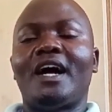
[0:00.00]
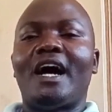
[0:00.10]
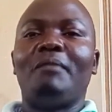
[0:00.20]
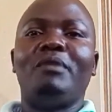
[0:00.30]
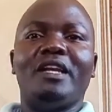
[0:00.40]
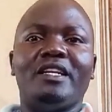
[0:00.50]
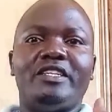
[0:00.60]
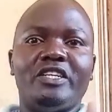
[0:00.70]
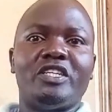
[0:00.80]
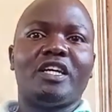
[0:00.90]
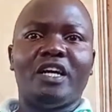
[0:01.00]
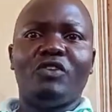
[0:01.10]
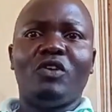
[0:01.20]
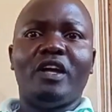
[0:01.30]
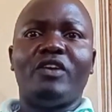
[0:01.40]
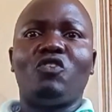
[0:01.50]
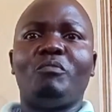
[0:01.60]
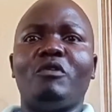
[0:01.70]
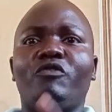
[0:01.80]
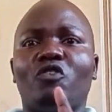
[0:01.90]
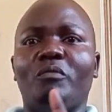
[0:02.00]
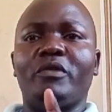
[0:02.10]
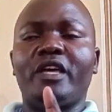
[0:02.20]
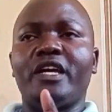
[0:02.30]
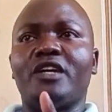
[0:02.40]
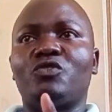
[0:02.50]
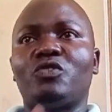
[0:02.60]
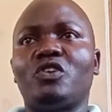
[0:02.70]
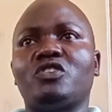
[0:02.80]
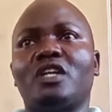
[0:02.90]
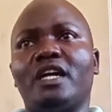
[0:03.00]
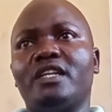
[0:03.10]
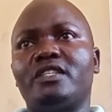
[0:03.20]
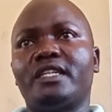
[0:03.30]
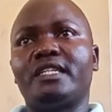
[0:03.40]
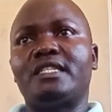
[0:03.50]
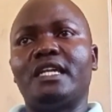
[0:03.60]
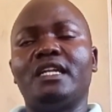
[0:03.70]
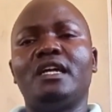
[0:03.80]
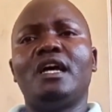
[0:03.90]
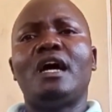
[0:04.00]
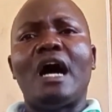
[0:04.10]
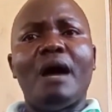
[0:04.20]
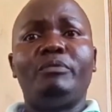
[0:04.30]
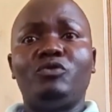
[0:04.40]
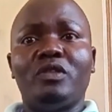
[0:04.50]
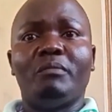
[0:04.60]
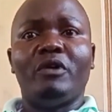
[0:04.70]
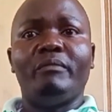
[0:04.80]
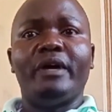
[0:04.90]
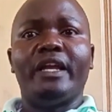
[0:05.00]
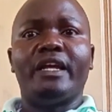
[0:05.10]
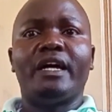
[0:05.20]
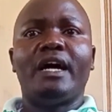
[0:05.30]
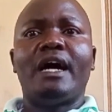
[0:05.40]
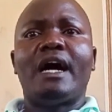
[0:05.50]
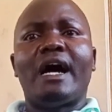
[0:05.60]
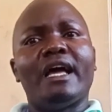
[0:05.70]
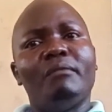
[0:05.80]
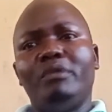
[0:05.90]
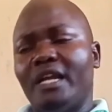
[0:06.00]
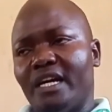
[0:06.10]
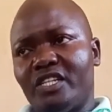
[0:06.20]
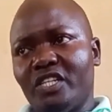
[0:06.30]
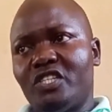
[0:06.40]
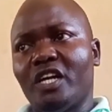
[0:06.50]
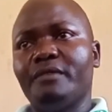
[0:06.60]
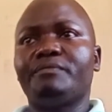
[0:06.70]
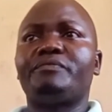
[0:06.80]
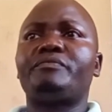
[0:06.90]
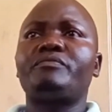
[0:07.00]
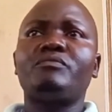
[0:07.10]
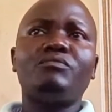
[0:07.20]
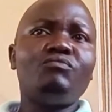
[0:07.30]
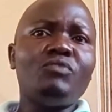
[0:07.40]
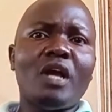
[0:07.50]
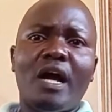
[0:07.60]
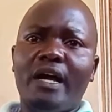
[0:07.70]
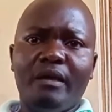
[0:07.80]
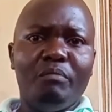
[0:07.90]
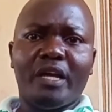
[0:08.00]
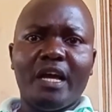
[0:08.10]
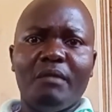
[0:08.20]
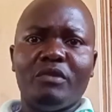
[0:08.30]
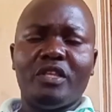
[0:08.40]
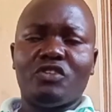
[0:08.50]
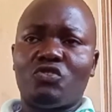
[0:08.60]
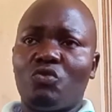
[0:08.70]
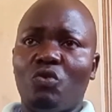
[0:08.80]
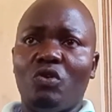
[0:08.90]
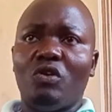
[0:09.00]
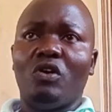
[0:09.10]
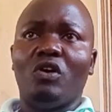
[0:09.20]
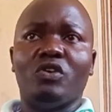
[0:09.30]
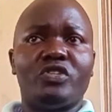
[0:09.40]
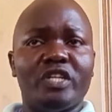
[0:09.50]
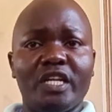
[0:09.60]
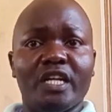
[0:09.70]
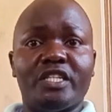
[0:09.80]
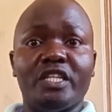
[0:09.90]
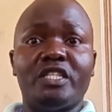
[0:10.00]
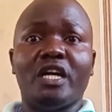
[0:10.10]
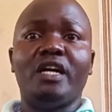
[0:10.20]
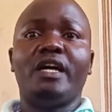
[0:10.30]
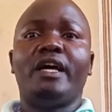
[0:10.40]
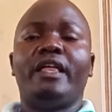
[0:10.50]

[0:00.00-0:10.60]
I've been teaching in Romeo from the year 2016 up to the moment. I have been a teacher. I became the school senior teacher.